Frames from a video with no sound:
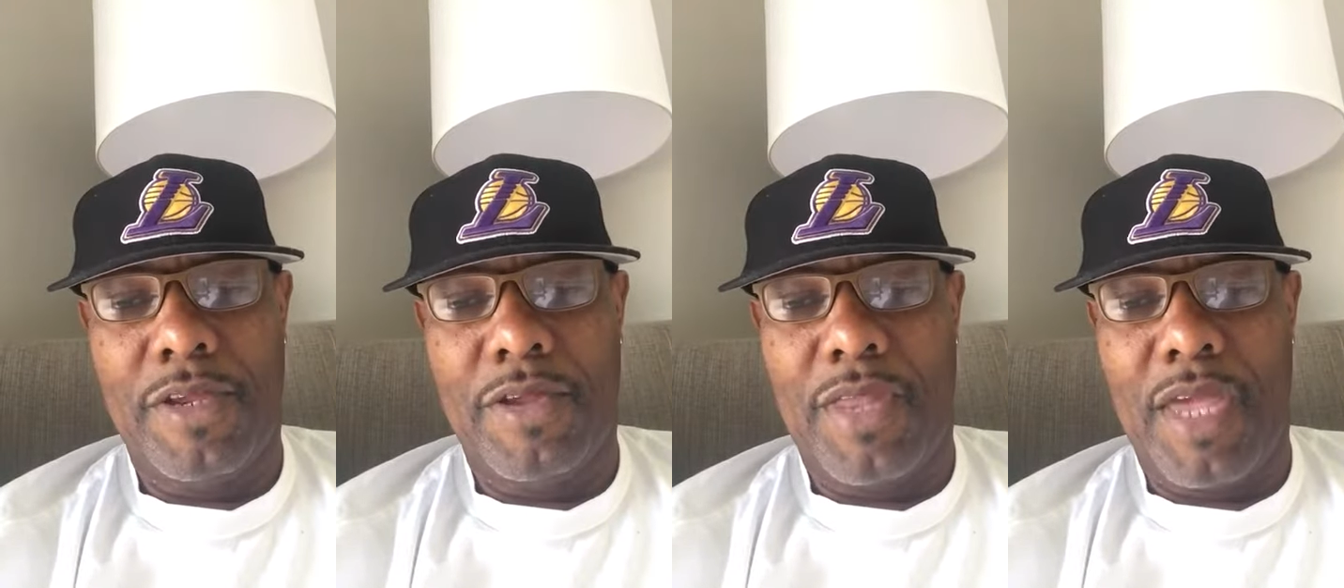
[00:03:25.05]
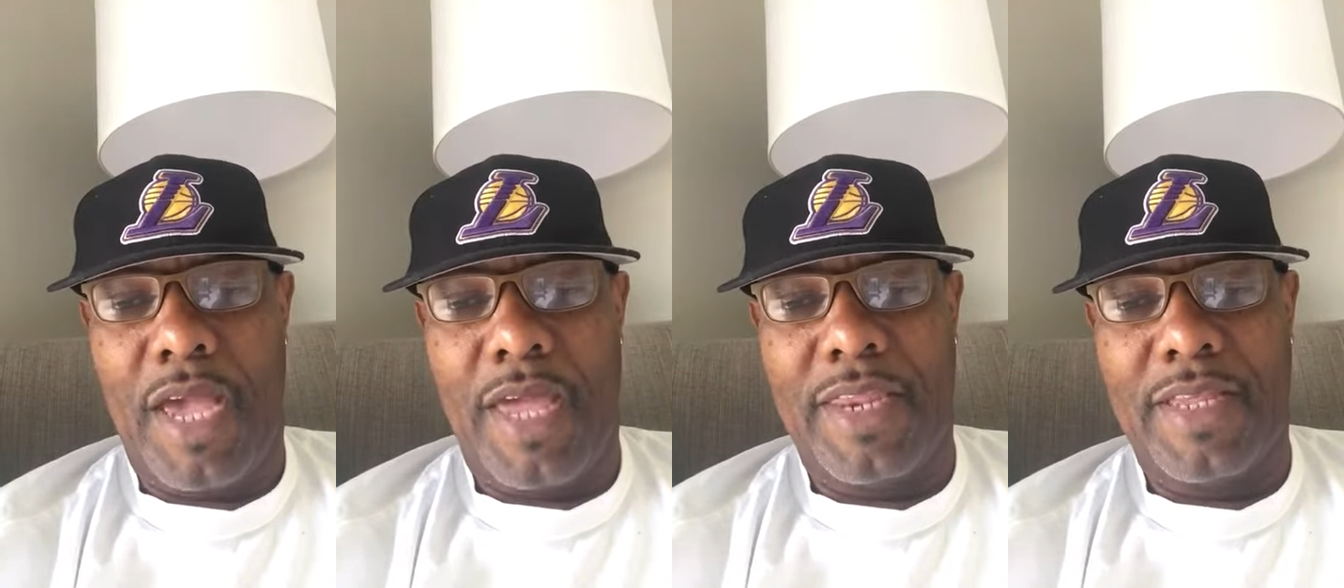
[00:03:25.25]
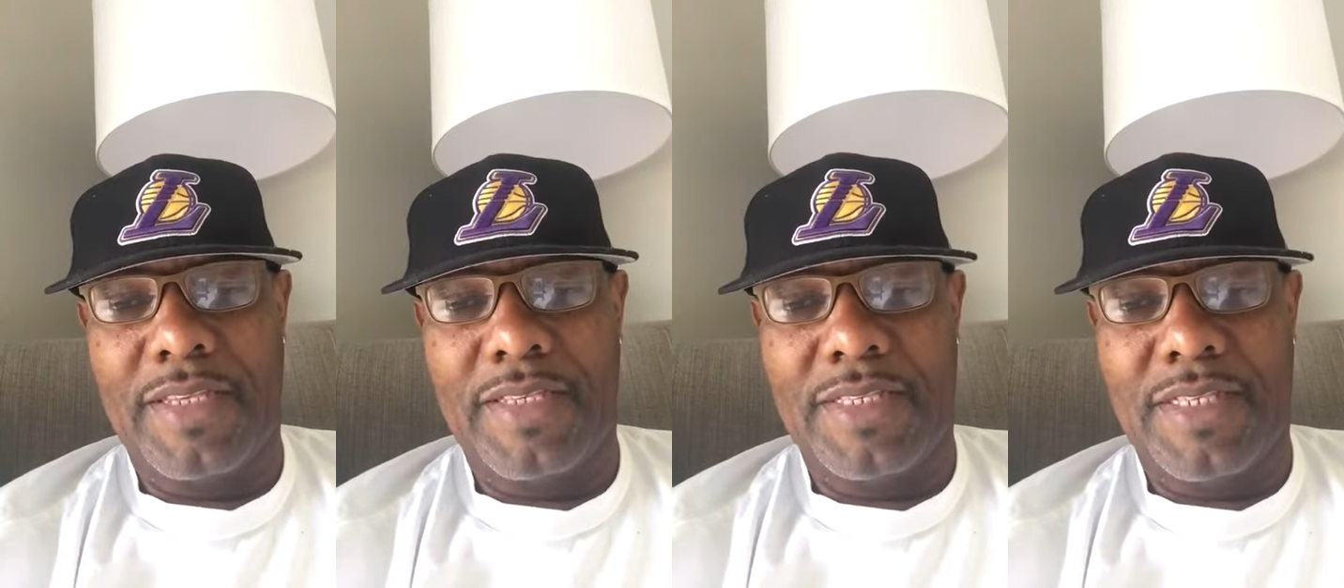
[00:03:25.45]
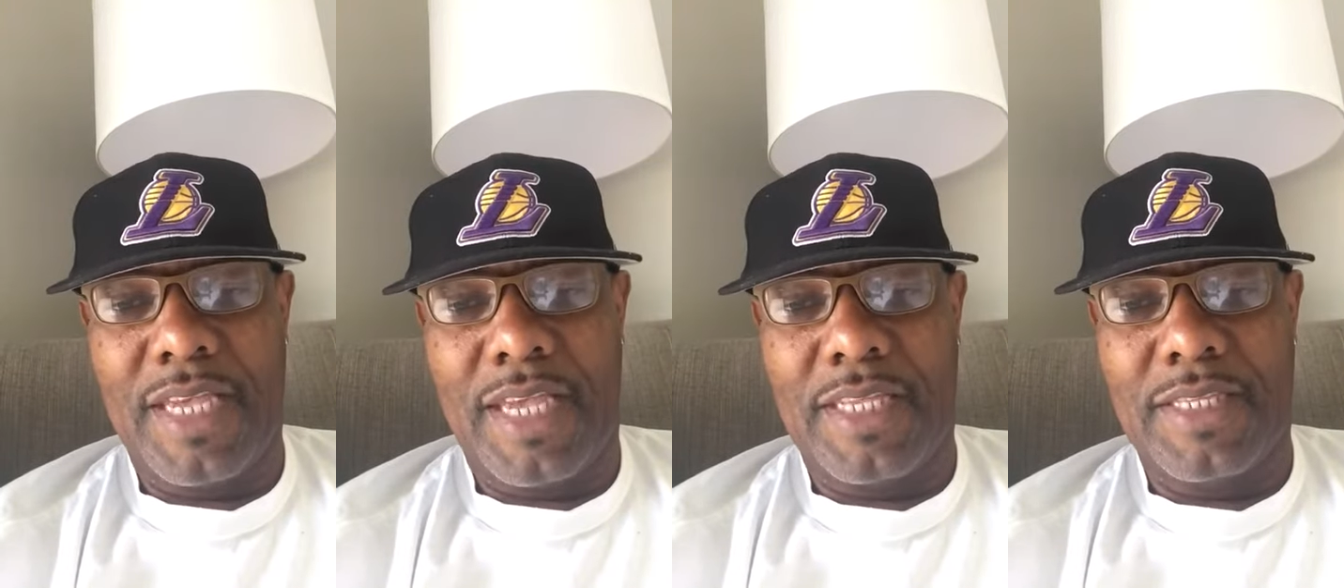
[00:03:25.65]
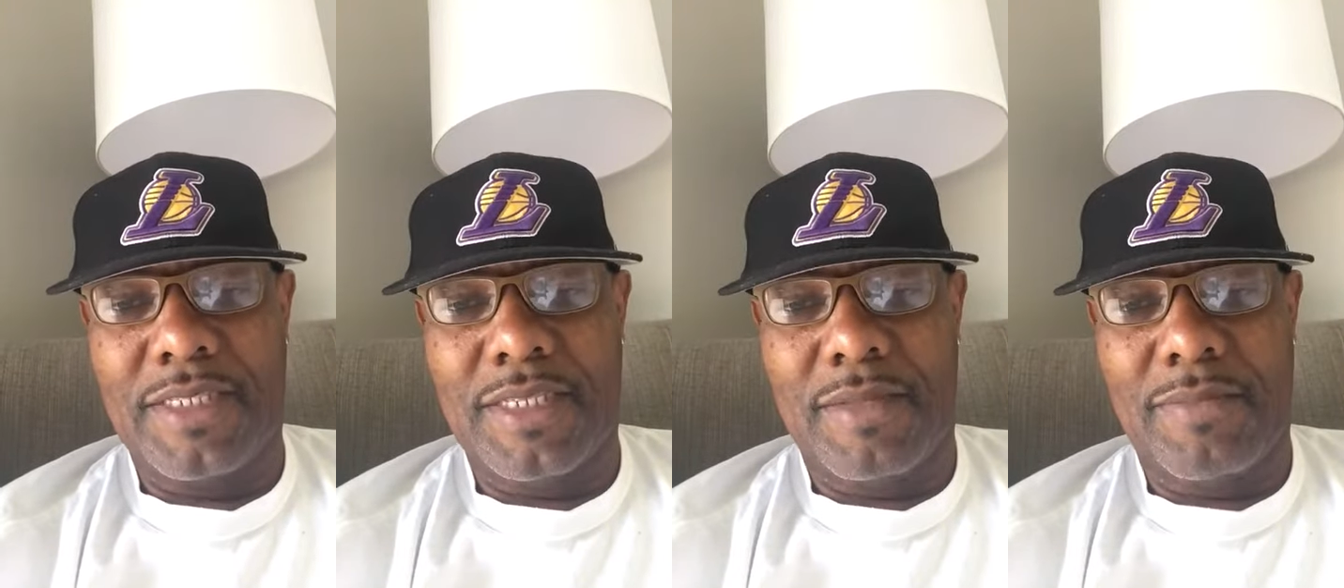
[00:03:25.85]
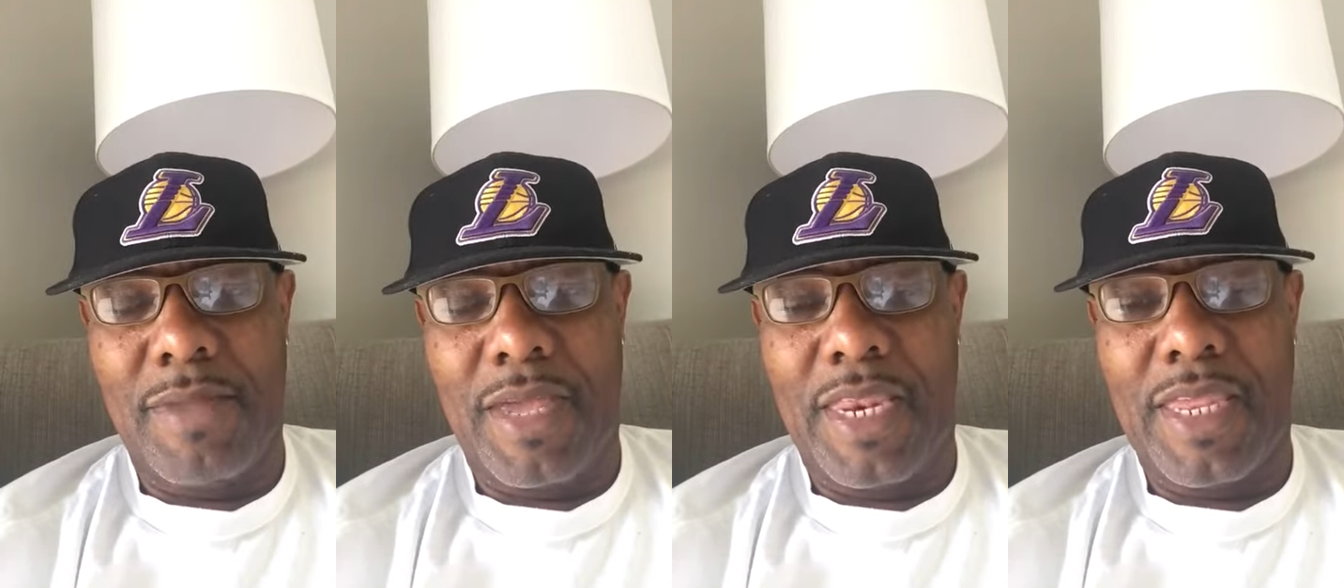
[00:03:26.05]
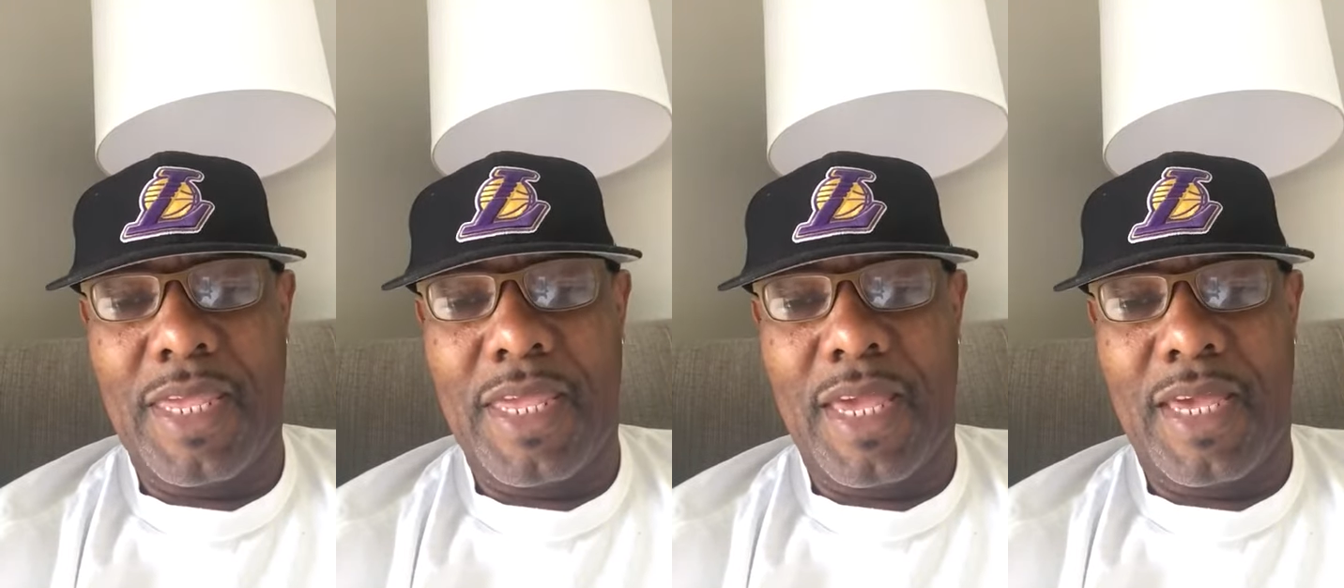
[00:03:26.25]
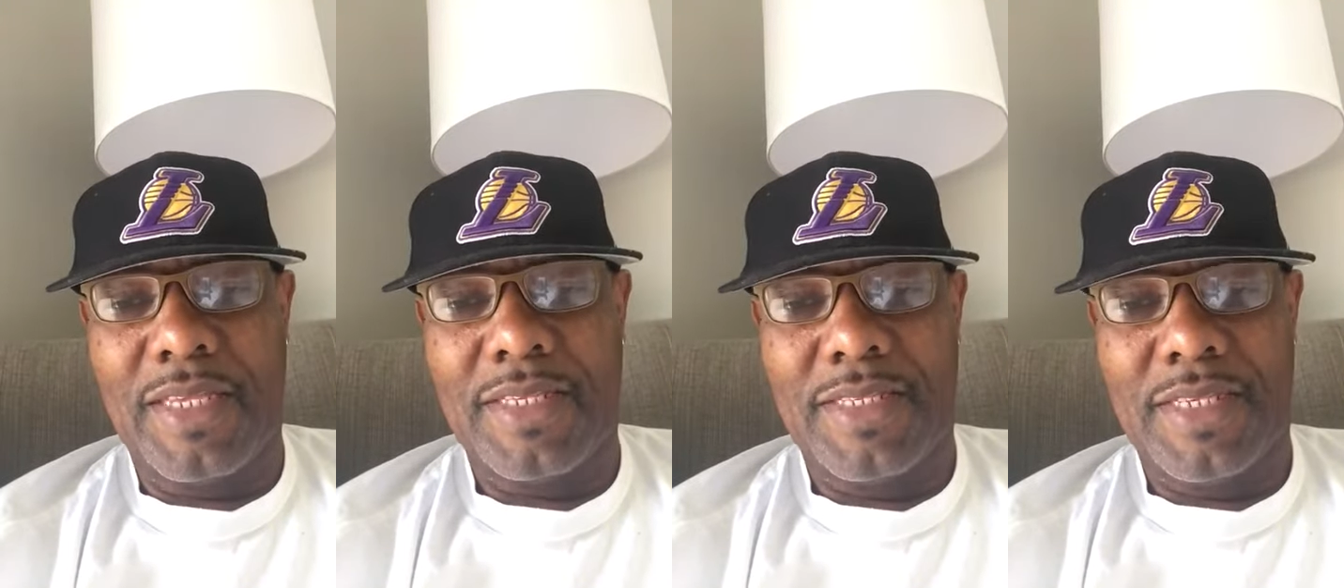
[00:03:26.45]
United States in many
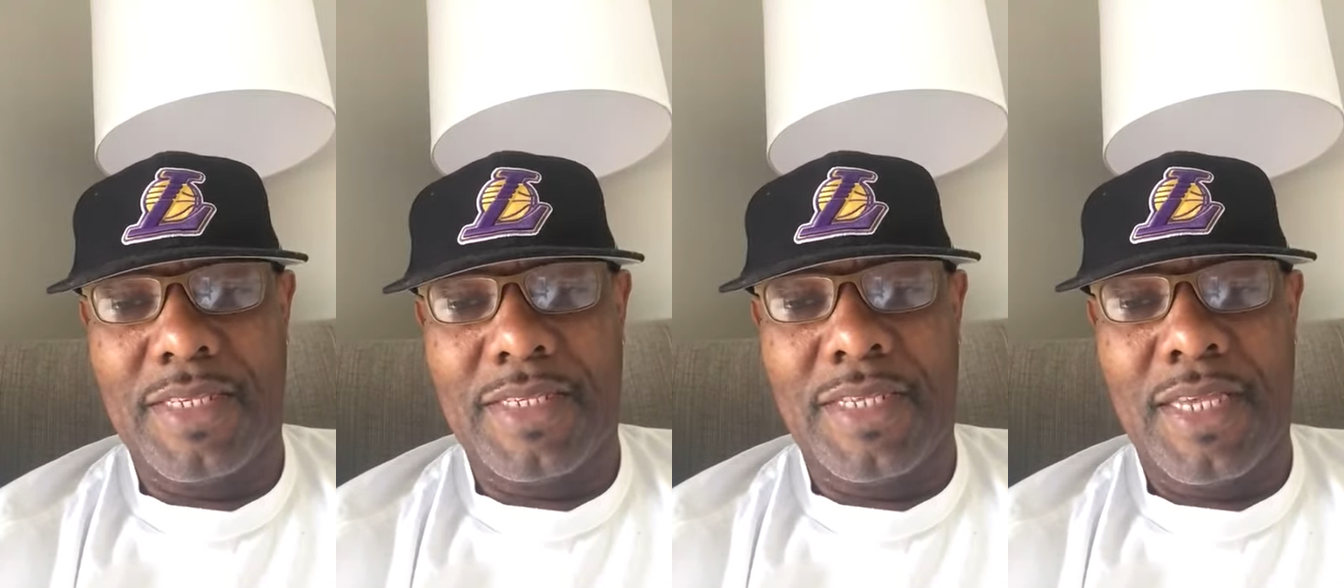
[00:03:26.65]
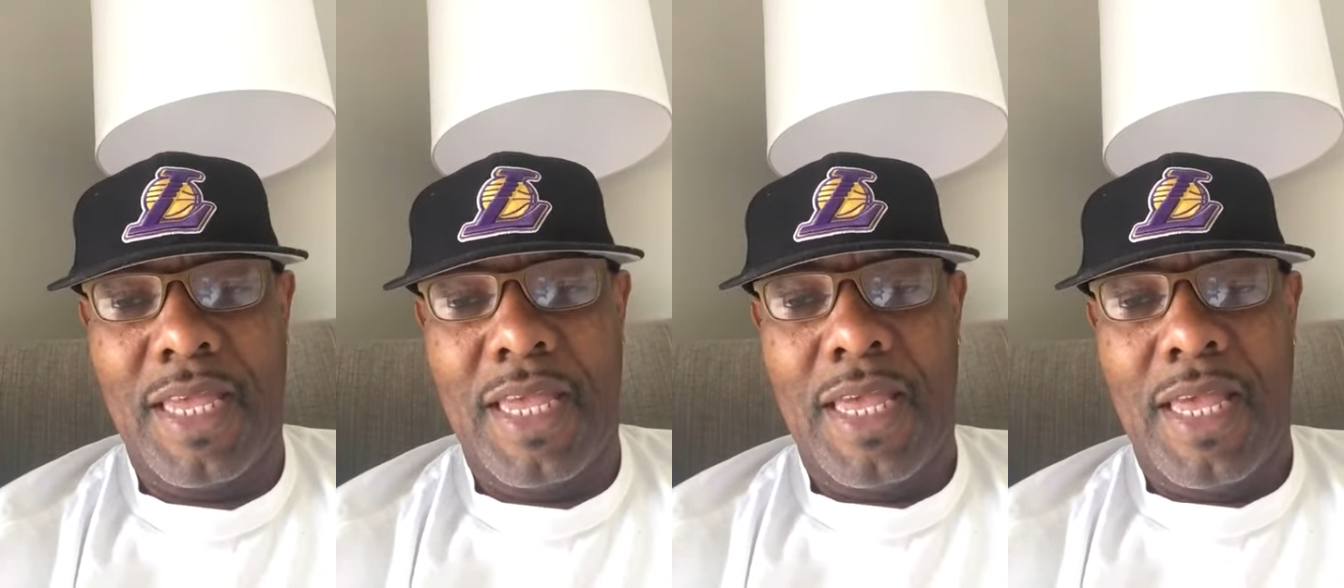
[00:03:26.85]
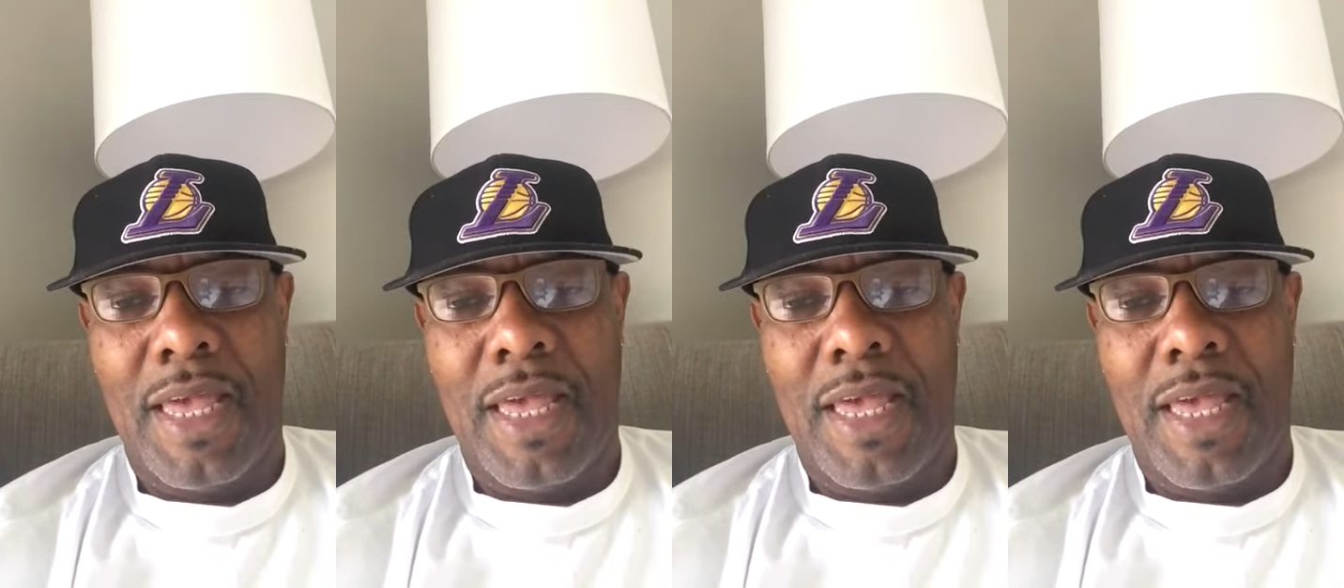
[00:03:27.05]
cases